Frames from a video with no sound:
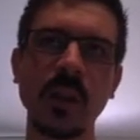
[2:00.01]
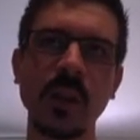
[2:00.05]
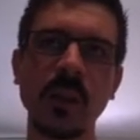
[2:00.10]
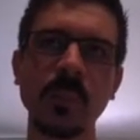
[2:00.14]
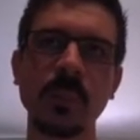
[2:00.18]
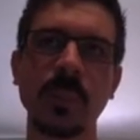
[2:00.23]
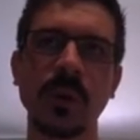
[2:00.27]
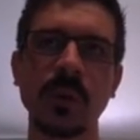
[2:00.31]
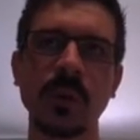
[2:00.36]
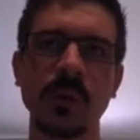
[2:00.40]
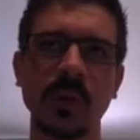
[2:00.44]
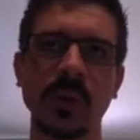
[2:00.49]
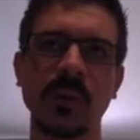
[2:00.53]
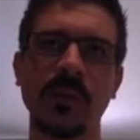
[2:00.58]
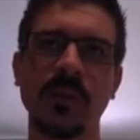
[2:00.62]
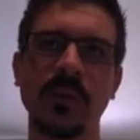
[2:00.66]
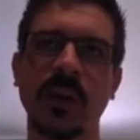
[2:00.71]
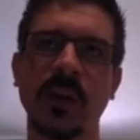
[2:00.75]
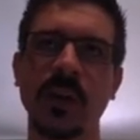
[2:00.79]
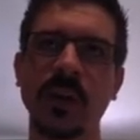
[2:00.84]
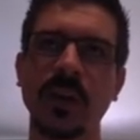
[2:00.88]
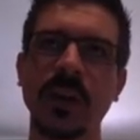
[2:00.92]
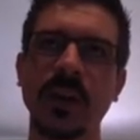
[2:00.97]
But I want to
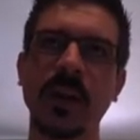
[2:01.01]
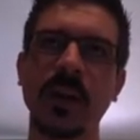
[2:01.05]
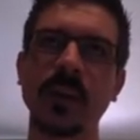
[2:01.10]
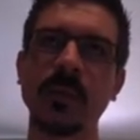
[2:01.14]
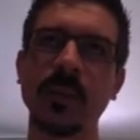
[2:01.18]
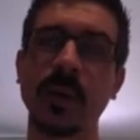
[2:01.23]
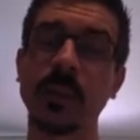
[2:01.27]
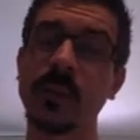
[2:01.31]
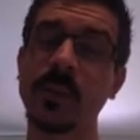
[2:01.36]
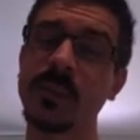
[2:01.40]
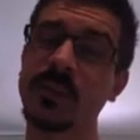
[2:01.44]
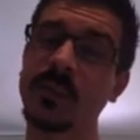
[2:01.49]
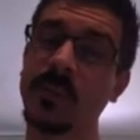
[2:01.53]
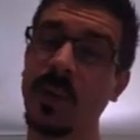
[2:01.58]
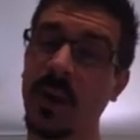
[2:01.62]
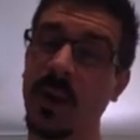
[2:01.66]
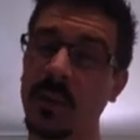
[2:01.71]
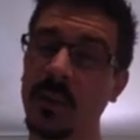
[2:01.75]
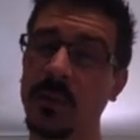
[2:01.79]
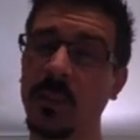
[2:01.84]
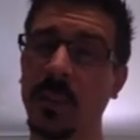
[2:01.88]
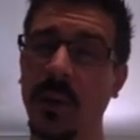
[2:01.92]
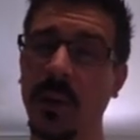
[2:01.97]
find out maybe some
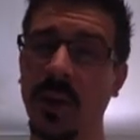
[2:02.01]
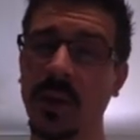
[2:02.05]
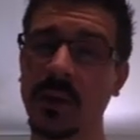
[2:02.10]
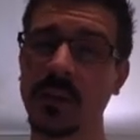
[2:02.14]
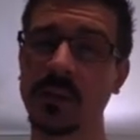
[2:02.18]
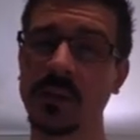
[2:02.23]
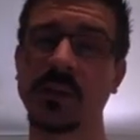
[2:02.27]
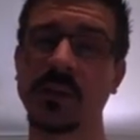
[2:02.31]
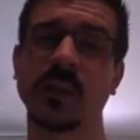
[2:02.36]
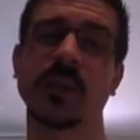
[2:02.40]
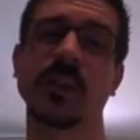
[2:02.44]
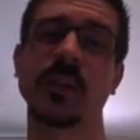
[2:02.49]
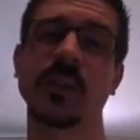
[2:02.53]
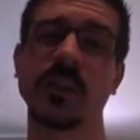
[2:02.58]
other pages I can